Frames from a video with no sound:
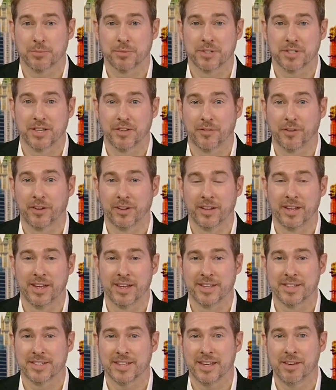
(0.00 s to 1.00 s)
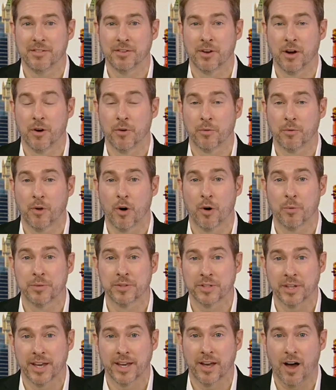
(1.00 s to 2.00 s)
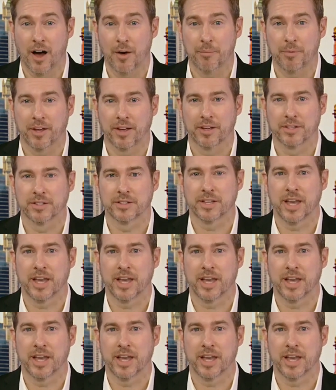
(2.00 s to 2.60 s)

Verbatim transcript: specifically is even though Goldman's laying off because